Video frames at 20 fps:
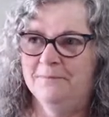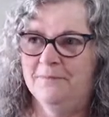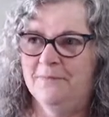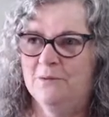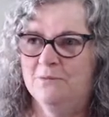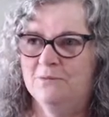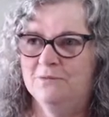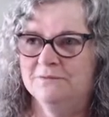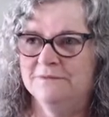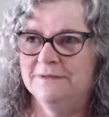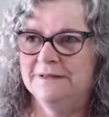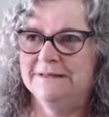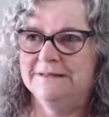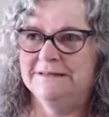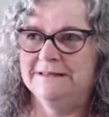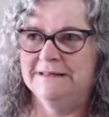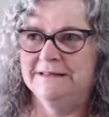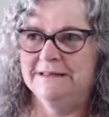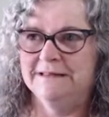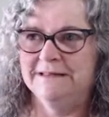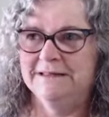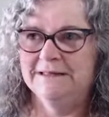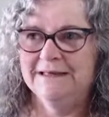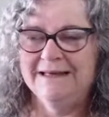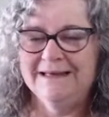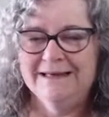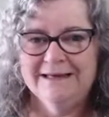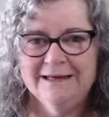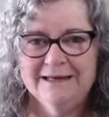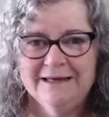it
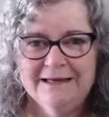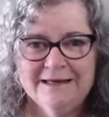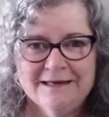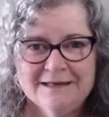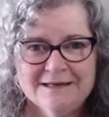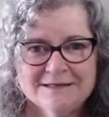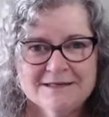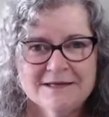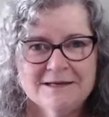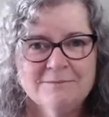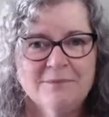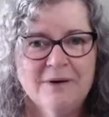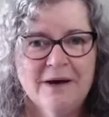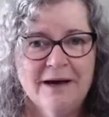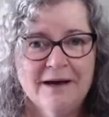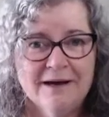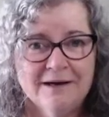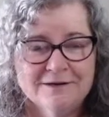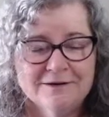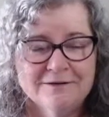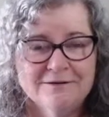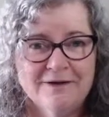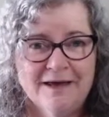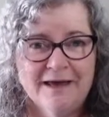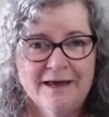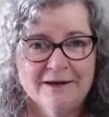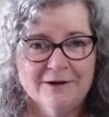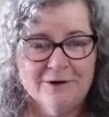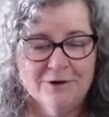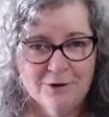is in part of
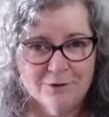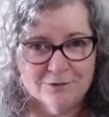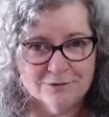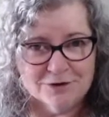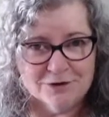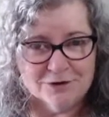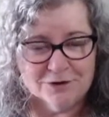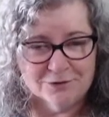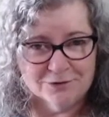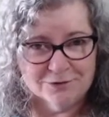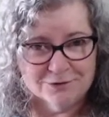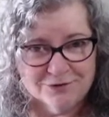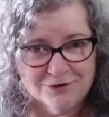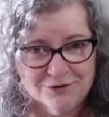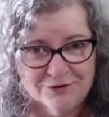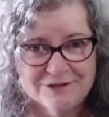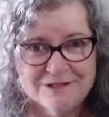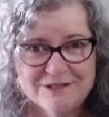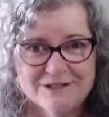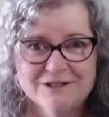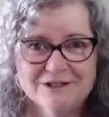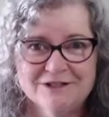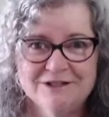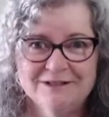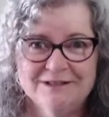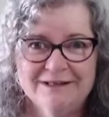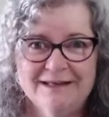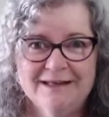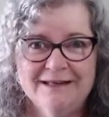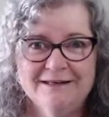our cultural
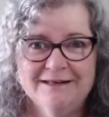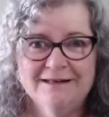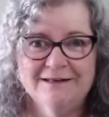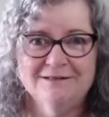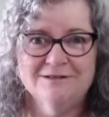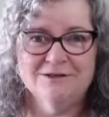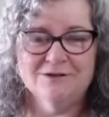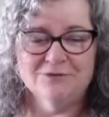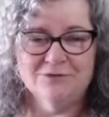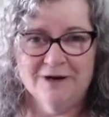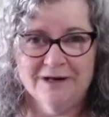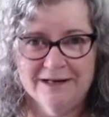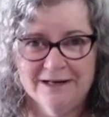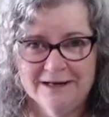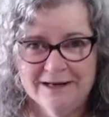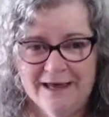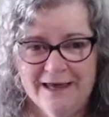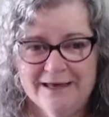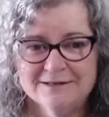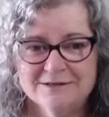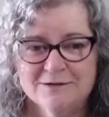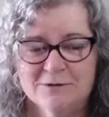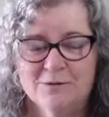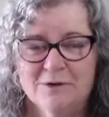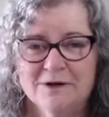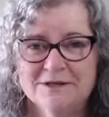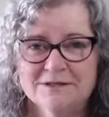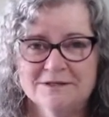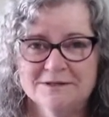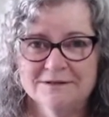tradition in Australia as a
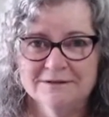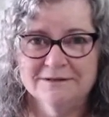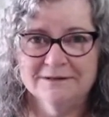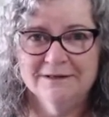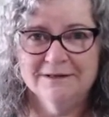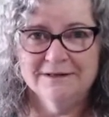Western